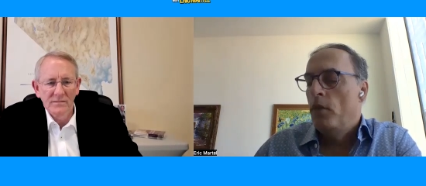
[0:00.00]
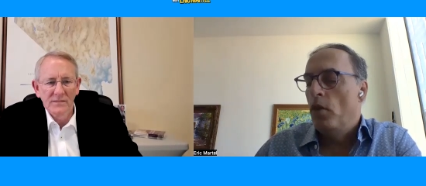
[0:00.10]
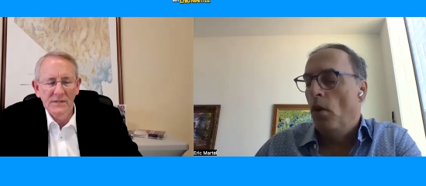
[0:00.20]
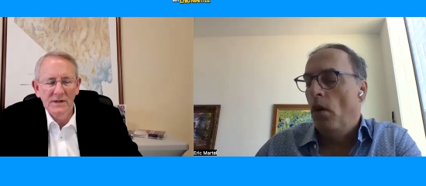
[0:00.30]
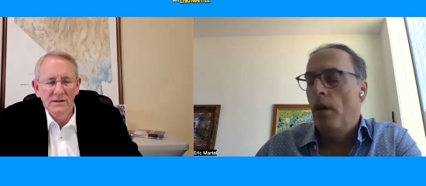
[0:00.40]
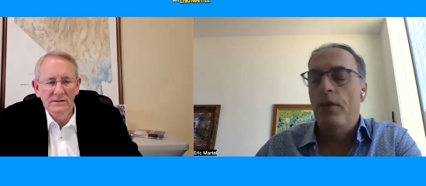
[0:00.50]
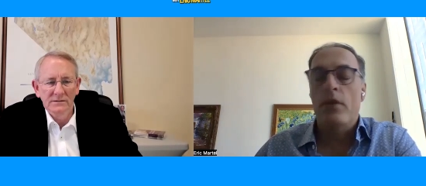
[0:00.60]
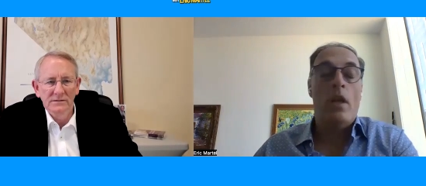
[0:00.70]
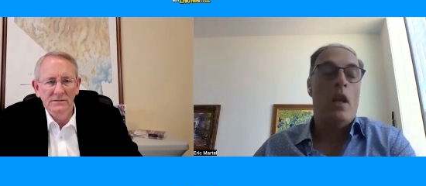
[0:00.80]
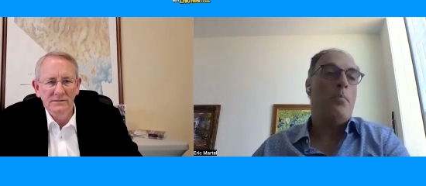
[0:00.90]
Speaker 1: So uh,
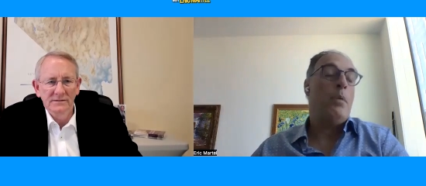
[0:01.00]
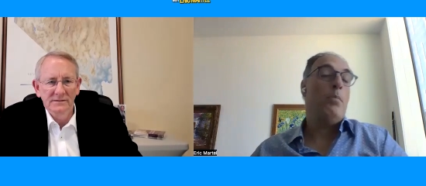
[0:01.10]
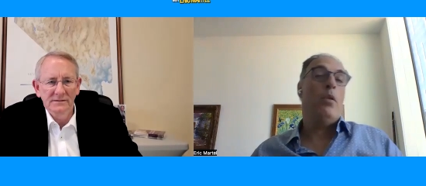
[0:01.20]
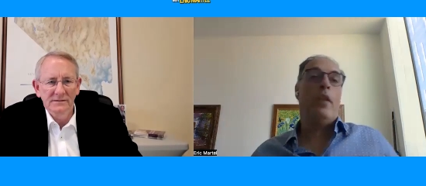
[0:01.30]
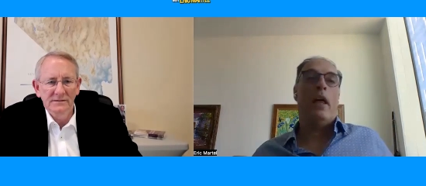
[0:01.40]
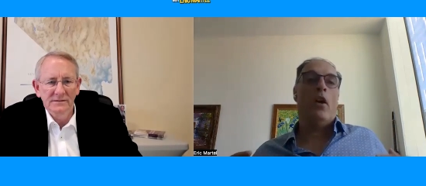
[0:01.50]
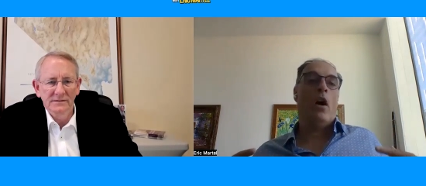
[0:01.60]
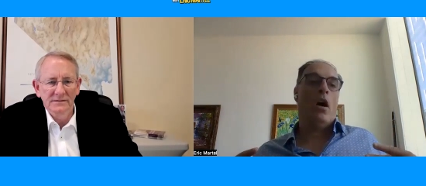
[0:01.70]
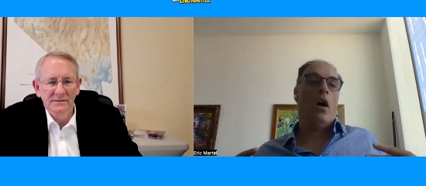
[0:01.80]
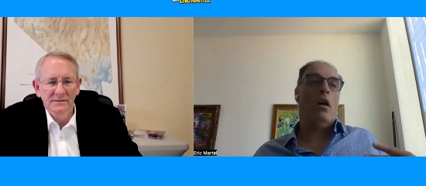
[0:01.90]
there's a lot of people that
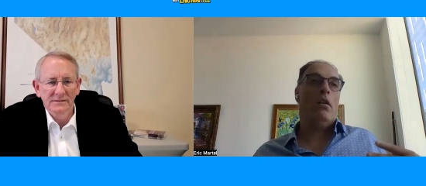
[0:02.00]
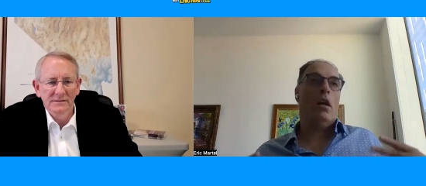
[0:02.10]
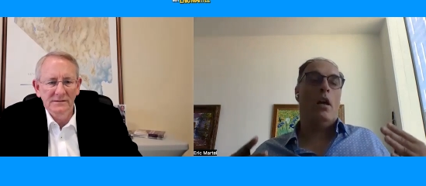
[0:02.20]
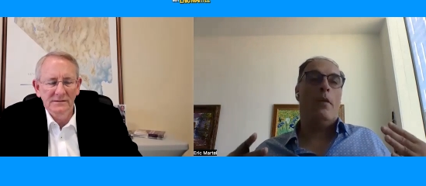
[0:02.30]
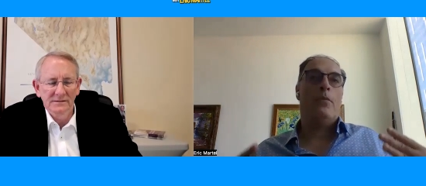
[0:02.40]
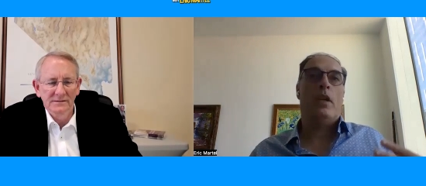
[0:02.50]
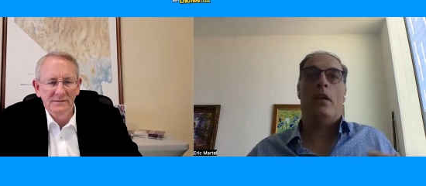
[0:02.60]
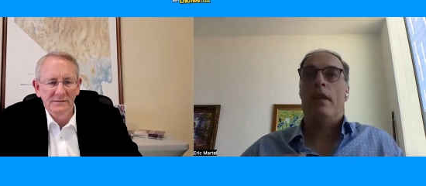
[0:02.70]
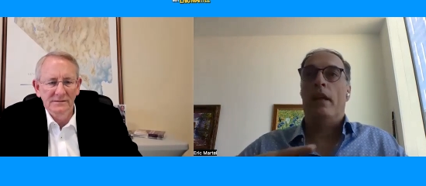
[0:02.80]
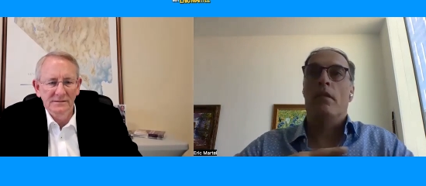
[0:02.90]
are um, kind
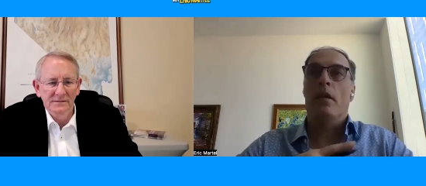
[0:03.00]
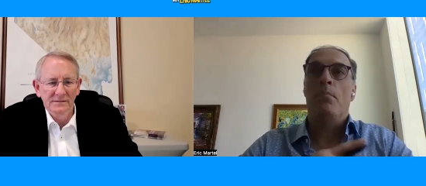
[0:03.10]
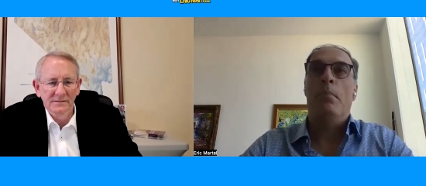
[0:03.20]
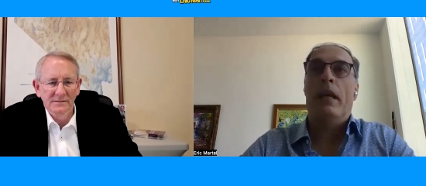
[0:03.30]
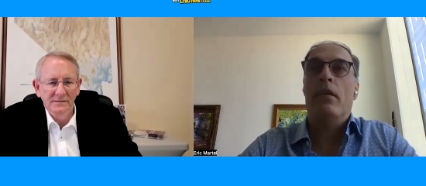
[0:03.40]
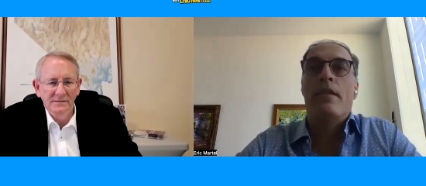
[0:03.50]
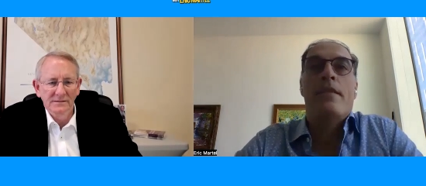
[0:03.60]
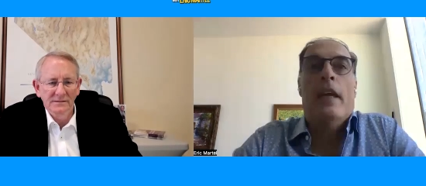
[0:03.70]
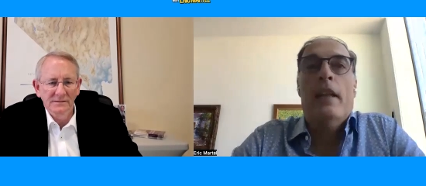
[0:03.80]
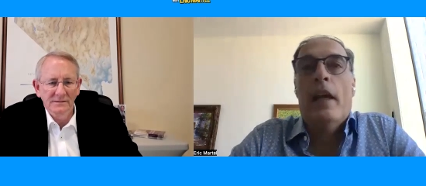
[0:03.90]
of like they pick a
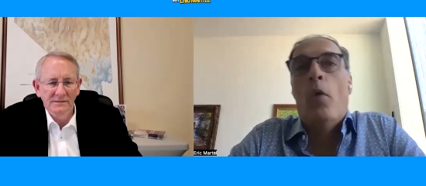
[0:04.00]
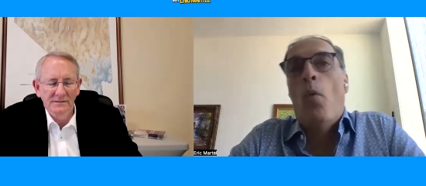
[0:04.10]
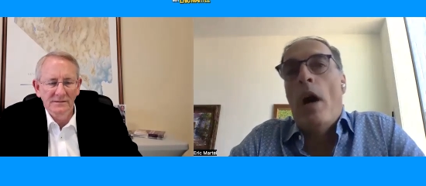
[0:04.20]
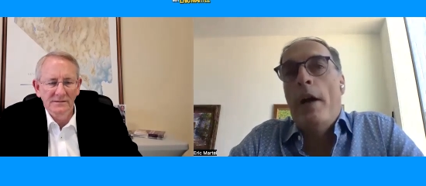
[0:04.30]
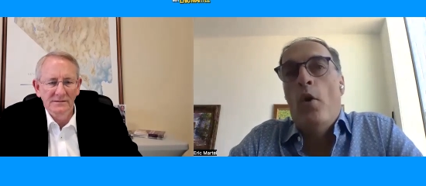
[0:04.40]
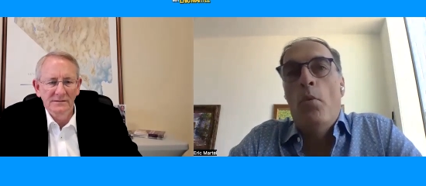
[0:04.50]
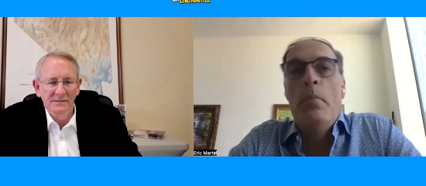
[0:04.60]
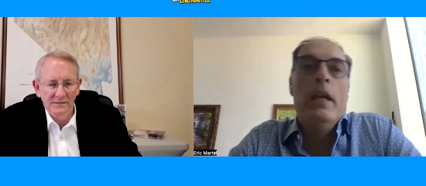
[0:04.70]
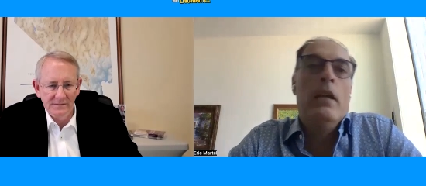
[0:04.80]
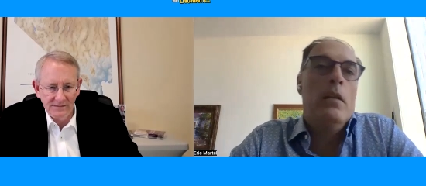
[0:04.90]
state like
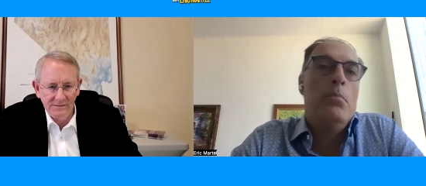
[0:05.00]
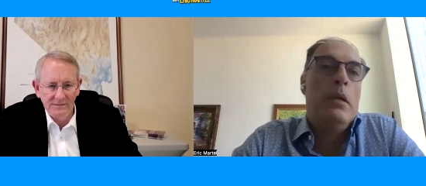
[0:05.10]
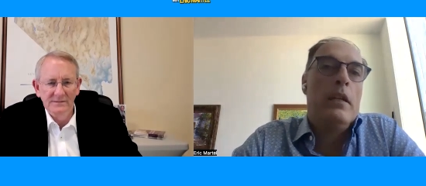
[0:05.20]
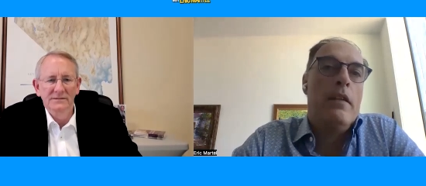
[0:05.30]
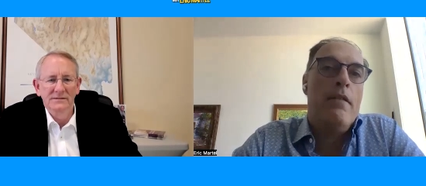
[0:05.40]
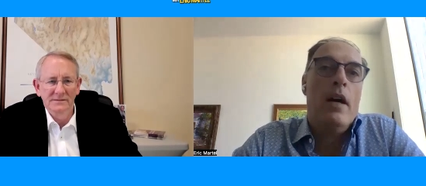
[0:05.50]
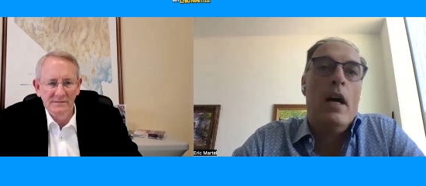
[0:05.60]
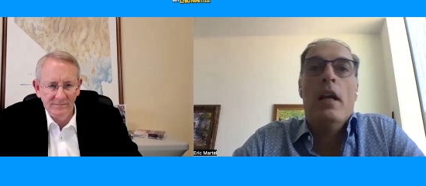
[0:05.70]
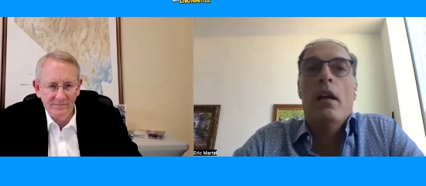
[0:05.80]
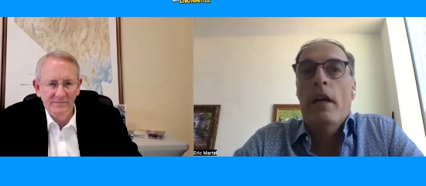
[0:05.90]
Wyoming, they pick
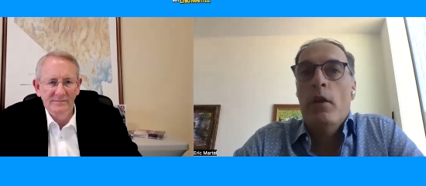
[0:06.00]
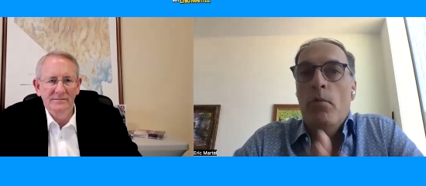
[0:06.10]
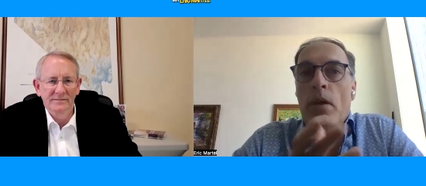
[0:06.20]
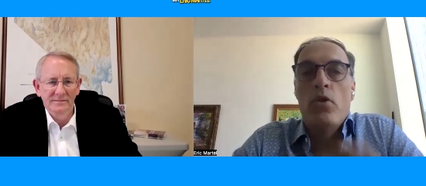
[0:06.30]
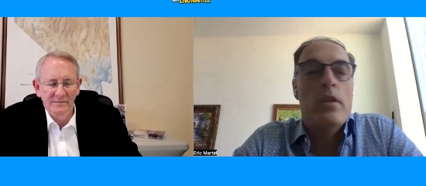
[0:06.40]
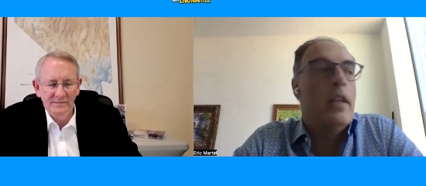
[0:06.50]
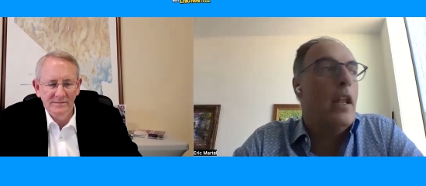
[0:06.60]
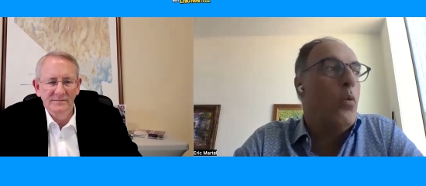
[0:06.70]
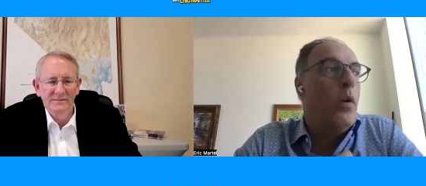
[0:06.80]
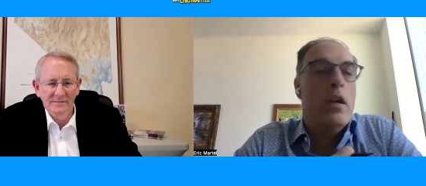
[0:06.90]
Nevada, and you mentioned
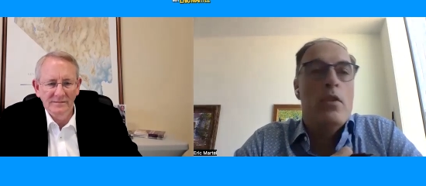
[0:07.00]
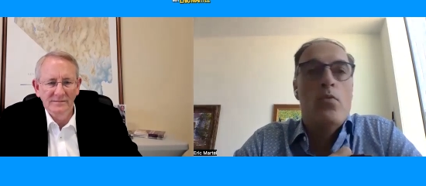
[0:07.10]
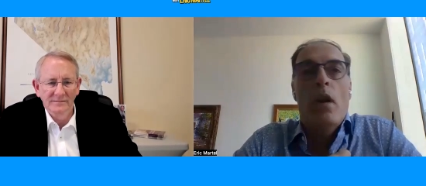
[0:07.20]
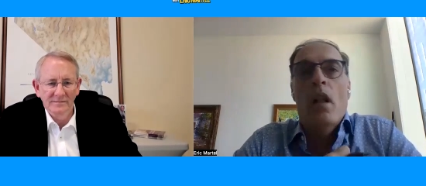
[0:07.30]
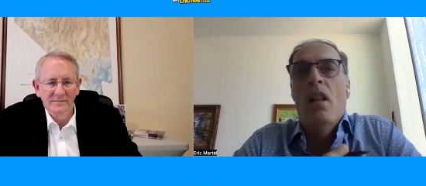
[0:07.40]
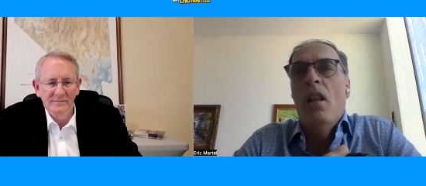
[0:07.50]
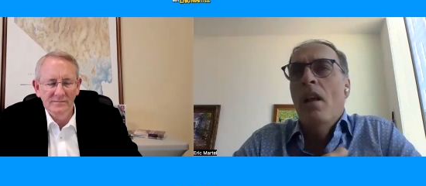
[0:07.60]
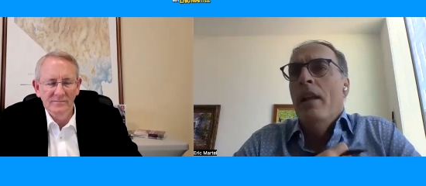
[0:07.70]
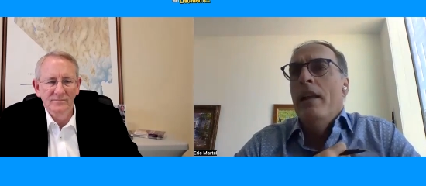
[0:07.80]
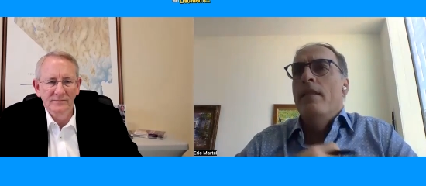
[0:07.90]
Delaware as well.
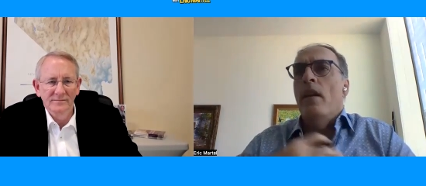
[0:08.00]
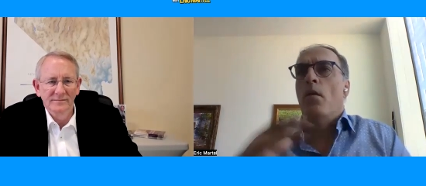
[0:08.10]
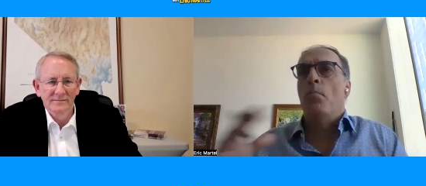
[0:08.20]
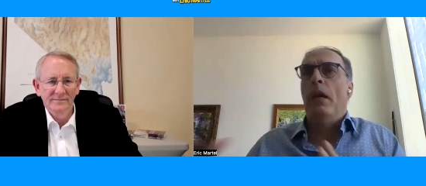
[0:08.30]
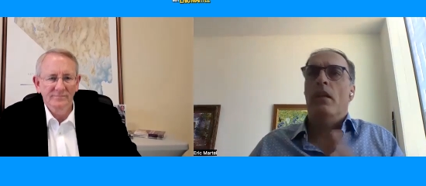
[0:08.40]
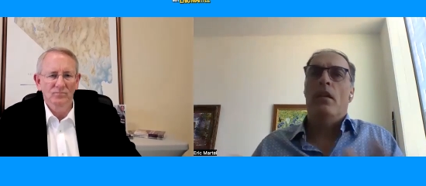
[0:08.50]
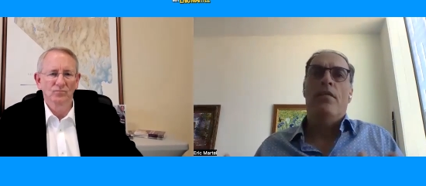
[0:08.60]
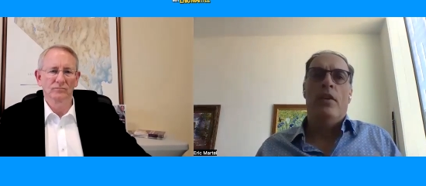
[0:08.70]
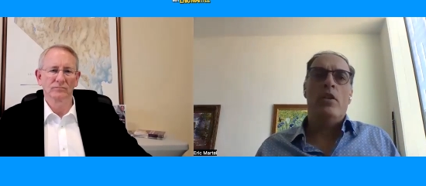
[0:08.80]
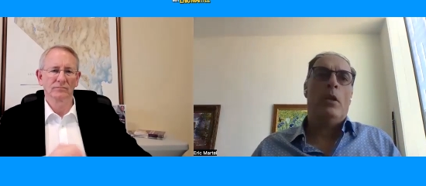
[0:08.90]
Is there a big
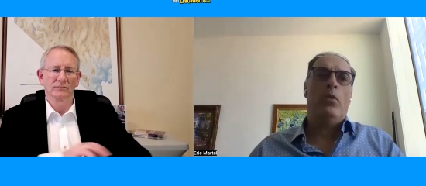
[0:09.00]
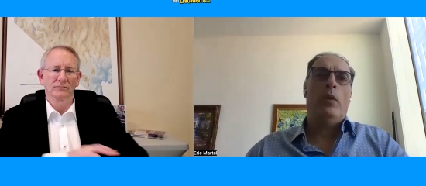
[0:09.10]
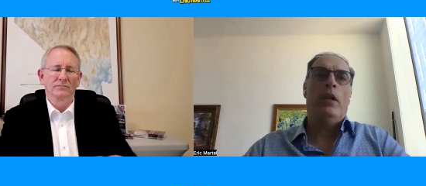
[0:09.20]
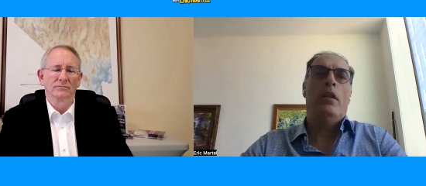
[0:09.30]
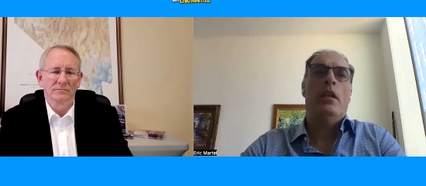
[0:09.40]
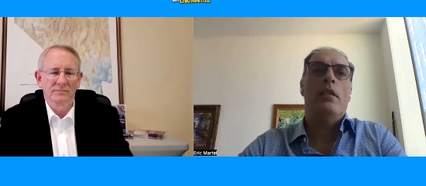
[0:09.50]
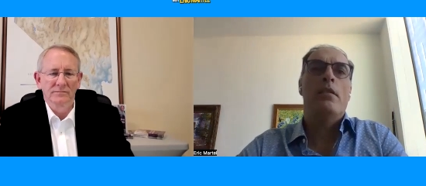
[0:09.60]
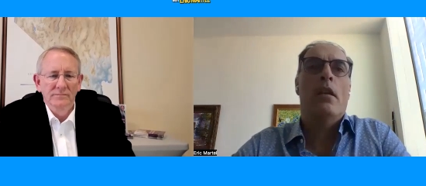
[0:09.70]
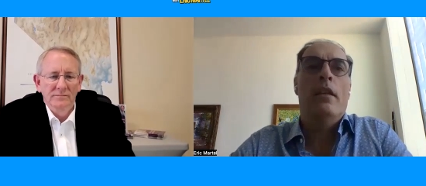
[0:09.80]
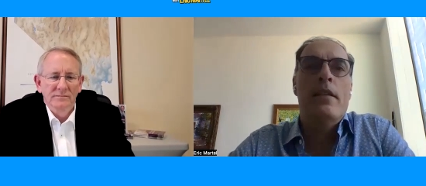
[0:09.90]
difference between
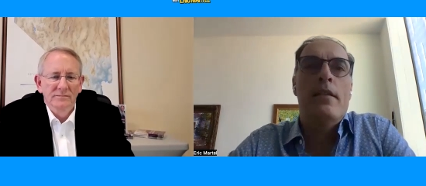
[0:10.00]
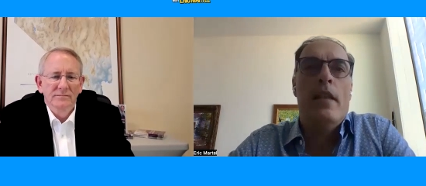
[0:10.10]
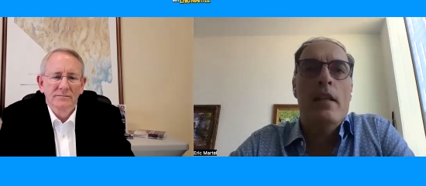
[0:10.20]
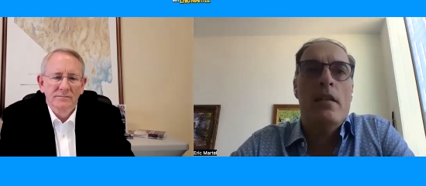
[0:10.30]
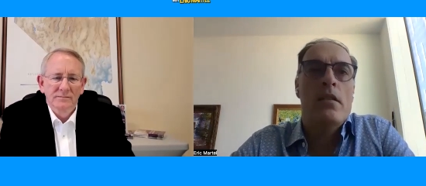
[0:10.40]
these these states